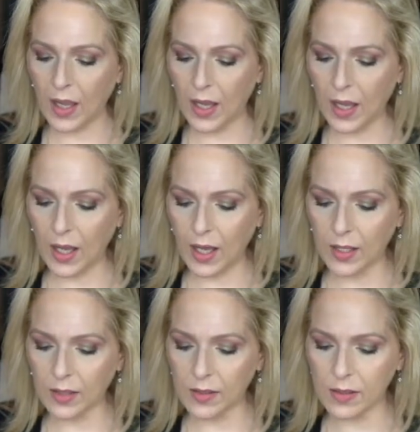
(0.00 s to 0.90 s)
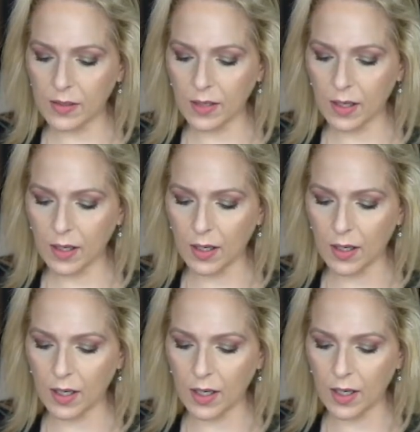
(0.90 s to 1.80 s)
And
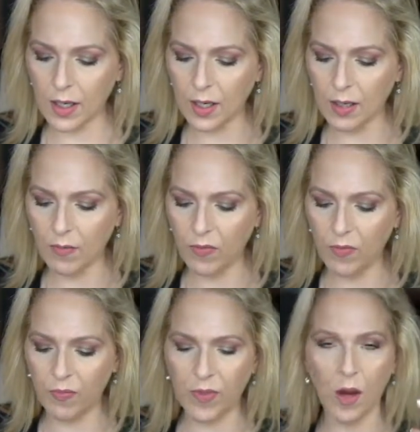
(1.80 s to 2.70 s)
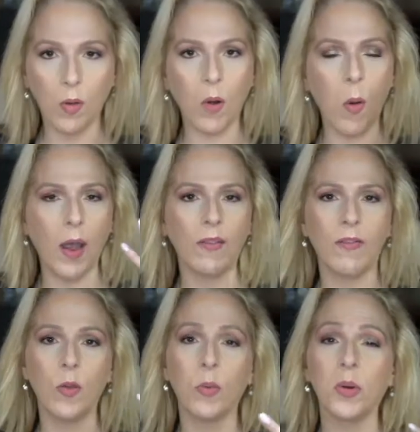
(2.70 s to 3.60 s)
there were quite a
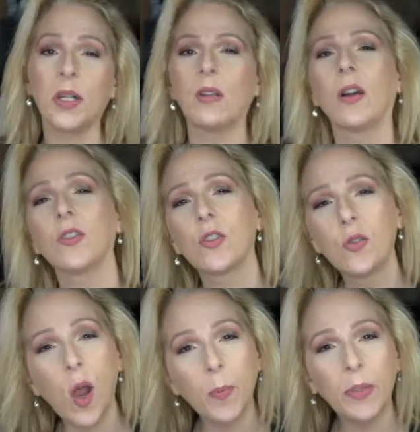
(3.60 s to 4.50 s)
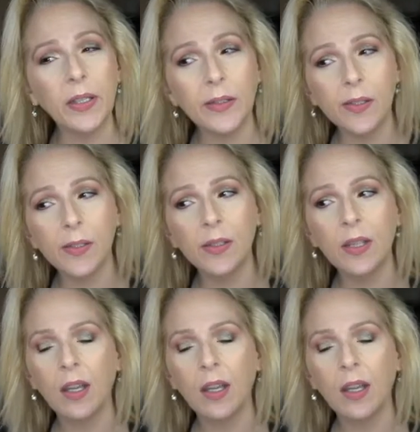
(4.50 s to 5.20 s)
few pretty large droplets.